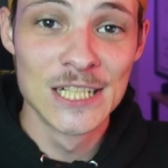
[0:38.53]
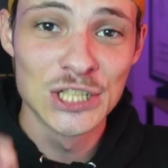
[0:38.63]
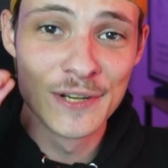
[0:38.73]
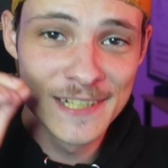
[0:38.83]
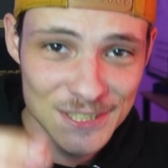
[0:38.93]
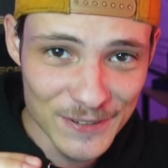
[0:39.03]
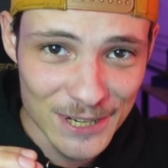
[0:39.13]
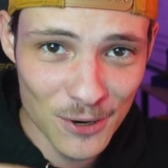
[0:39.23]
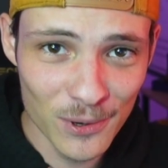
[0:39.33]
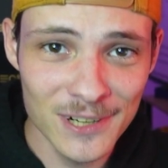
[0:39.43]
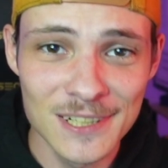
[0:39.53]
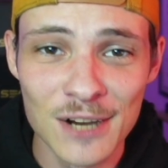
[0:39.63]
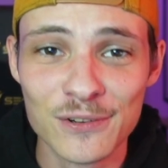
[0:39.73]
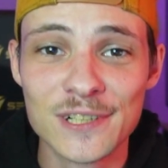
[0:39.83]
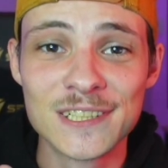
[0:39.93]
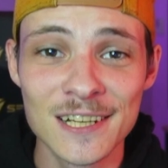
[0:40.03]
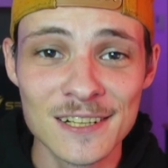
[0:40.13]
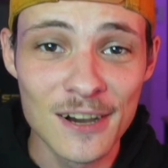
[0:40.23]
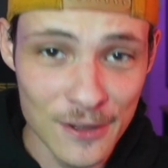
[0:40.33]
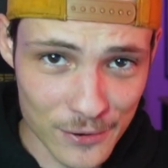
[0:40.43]
So in this video, we're going to cover none
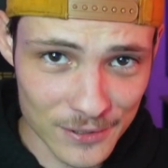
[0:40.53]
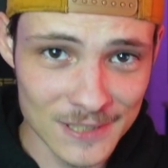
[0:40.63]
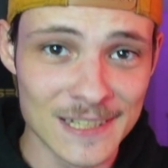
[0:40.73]
other